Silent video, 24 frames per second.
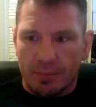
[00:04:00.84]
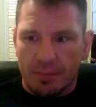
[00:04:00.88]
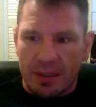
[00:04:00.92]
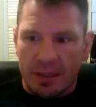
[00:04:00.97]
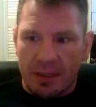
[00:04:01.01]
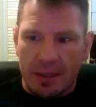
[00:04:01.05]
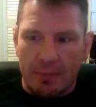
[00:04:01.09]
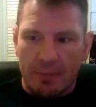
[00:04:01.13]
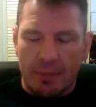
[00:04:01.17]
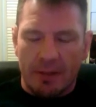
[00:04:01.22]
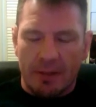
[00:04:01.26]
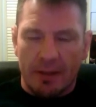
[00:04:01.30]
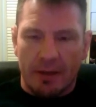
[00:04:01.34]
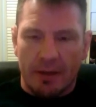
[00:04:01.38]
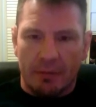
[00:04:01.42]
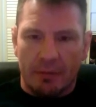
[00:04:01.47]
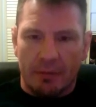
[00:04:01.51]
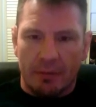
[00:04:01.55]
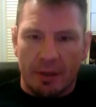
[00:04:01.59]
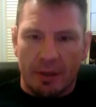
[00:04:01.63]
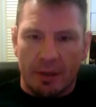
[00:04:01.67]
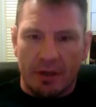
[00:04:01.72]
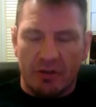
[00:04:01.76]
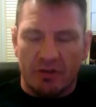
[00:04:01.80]
keep it at a
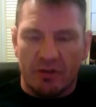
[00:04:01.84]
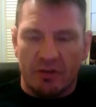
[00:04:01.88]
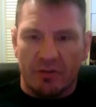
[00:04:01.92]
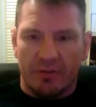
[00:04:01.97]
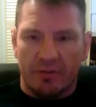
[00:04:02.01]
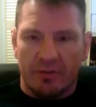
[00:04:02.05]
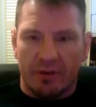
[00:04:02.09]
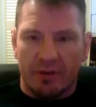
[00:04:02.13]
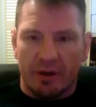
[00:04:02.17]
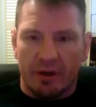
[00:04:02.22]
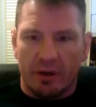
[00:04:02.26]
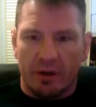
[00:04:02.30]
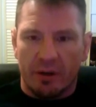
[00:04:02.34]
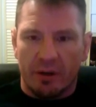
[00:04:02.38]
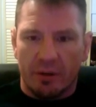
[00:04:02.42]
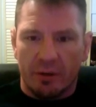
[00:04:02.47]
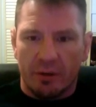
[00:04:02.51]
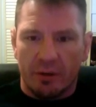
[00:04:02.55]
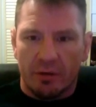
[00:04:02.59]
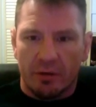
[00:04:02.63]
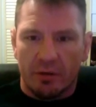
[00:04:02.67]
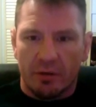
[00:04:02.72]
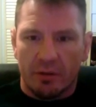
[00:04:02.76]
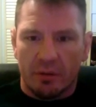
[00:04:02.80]
ranged affair.
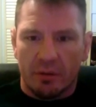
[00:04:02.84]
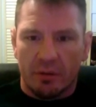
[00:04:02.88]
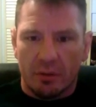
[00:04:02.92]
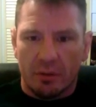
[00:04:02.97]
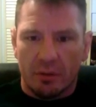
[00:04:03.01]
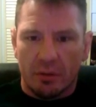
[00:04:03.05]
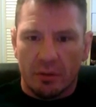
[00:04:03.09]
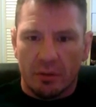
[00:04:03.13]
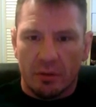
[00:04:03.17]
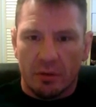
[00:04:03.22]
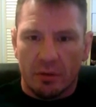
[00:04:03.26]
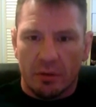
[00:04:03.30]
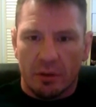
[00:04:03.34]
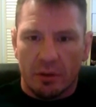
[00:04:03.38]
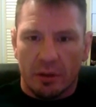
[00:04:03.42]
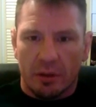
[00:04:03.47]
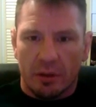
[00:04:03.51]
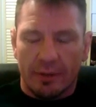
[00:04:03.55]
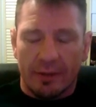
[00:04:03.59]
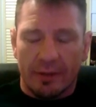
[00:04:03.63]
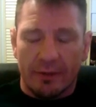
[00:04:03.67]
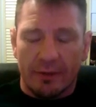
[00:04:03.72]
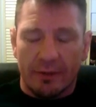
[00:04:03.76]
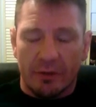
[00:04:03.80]
And I
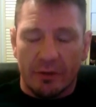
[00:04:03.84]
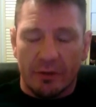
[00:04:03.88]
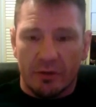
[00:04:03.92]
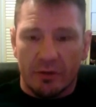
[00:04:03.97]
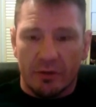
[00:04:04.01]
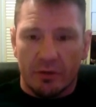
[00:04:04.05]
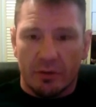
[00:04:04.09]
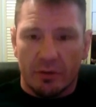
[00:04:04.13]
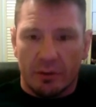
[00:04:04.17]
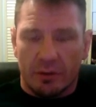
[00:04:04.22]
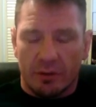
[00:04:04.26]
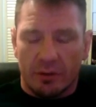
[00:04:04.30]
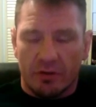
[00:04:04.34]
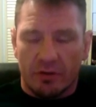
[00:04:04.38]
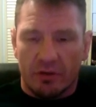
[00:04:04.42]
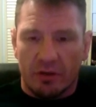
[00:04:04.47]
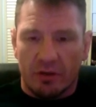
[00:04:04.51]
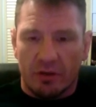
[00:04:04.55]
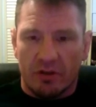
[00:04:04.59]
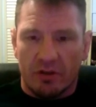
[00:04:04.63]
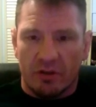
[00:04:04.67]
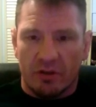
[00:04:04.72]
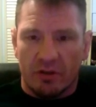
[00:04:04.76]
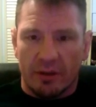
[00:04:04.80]
think they'll
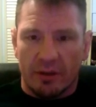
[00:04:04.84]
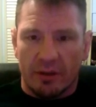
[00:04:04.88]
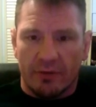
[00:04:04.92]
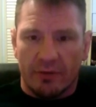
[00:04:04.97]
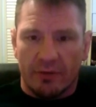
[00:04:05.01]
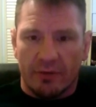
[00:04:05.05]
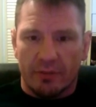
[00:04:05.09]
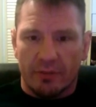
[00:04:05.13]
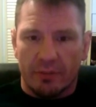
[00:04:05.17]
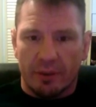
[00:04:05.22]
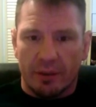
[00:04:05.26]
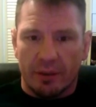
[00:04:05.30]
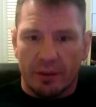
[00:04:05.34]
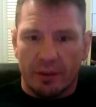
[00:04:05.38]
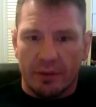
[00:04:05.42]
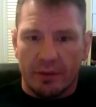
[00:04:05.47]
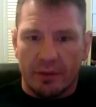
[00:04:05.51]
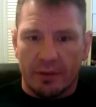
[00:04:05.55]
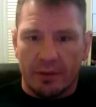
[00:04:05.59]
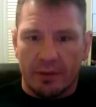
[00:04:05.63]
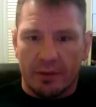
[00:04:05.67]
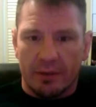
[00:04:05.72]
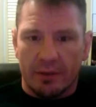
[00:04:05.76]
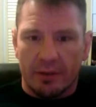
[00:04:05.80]
change leather, but at
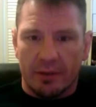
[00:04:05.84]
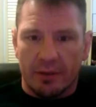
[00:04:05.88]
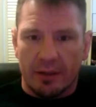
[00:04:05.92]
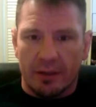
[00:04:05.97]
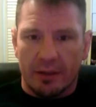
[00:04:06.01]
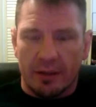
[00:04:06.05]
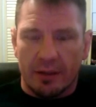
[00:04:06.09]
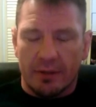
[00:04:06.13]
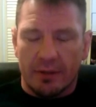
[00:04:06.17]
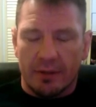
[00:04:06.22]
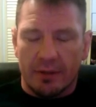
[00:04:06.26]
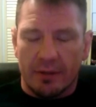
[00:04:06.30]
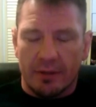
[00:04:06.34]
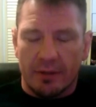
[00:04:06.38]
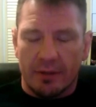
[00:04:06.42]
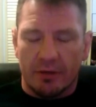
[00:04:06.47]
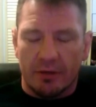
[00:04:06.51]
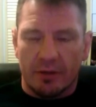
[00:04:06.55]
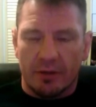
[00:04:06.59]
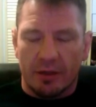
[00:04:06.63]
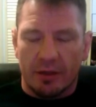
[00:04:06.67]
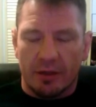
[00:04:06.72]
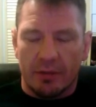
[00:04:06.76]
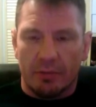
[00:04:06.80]
the end of the day, I think
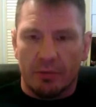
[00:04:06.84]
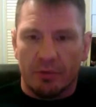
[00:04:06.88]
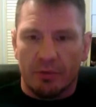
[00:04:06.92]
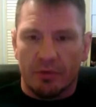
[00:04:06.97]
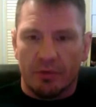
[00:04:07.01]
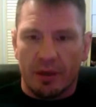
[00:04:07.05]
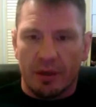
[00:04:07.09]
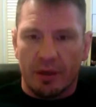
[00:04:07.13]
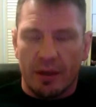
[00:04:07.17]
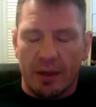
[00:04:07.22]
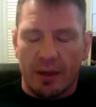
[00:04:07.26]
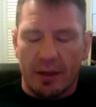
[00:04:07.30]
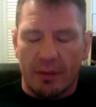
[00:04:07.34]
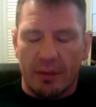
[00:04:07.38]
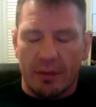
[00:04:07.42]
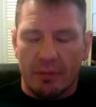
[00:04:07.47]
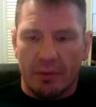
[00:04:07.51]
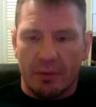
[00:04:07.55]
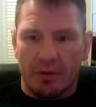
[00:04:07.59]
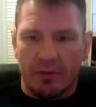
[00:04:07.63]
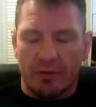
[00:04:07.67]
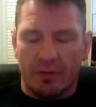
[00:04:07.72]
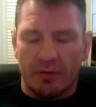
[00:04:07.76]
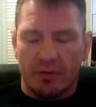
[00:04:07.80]
Côté pulls ahead
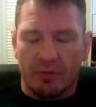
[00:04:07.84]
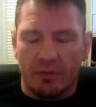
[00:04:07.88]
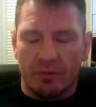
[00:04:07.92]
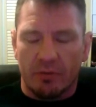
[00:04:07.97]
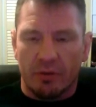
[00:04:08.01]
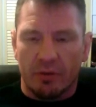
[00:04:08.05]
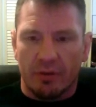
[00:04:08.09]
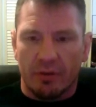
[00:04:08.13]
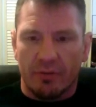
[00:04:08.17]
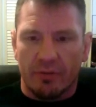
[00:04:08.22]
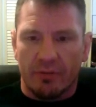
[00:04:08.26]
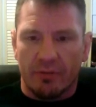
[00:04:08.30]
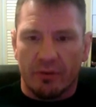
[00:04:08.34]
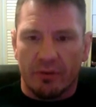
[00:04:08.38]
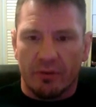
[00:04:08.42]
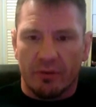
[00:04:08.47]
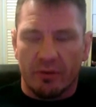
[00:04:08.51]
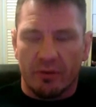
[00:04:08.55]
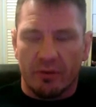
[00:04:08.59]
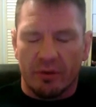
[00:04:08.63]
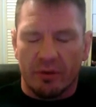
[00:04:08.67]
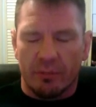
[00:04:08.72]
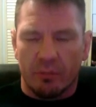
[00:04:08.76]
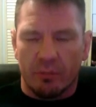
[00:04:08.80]
because he's more diverse
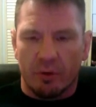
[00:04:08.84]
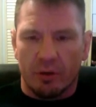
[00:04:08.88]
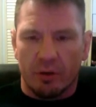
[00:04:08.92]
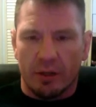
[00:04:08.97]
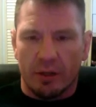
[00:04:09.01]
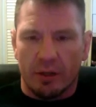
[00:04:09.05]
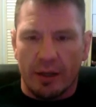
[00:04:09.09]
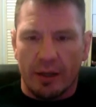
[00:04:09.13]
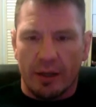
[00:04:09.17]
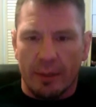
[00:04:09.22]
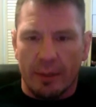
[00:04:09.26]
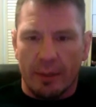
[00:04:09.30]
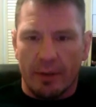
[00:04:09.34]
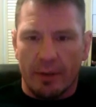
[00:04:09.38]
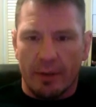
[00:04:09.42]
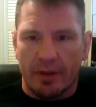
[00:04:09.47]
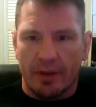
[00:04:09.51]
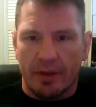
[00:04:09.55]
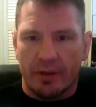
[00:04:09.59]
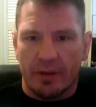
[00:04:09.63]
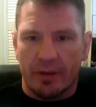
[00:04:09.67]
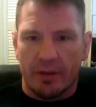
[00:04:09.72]
and more dynamic.